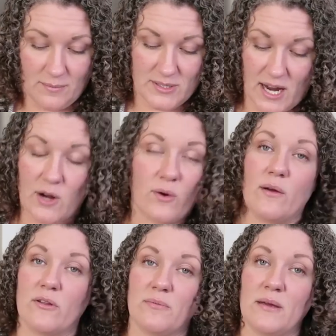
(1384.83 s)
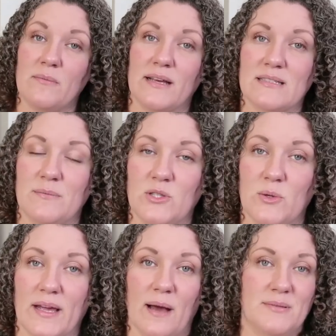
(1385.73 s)
decorate with me because I'm
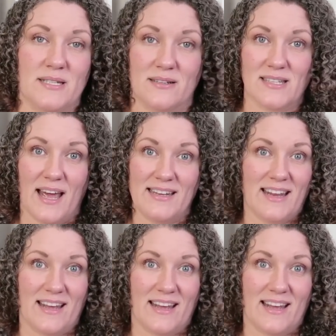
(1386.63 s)
doing upstairs and